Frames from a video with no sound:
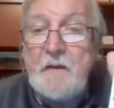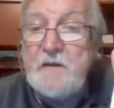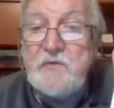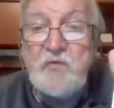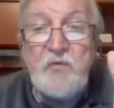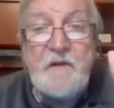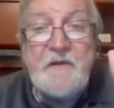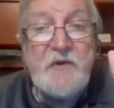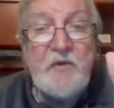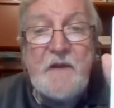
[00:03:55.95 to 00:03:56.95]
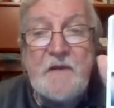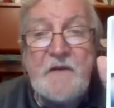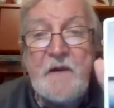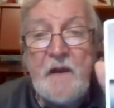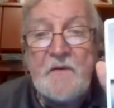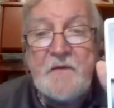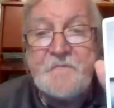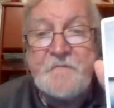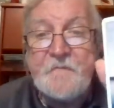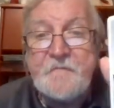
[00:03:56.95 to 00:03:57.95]
Get really great
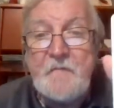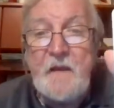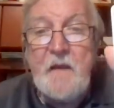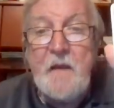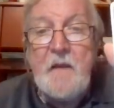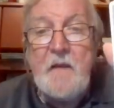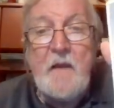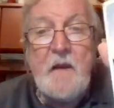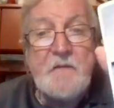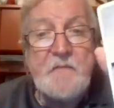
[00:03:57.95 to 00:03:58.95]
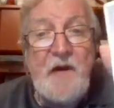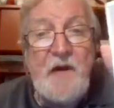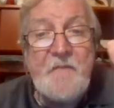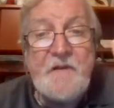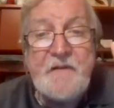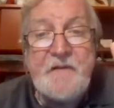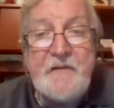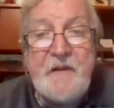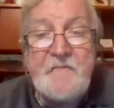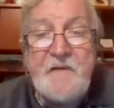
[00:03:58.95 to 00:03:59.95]
color. The problem is
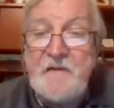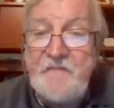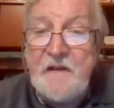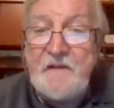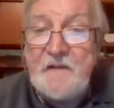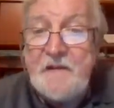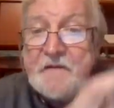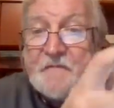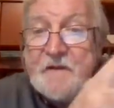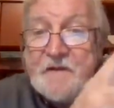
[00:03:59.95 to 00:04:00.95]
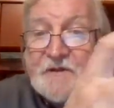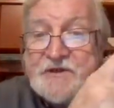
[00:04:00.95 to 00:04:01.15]
that if it gets vandalized, if it gets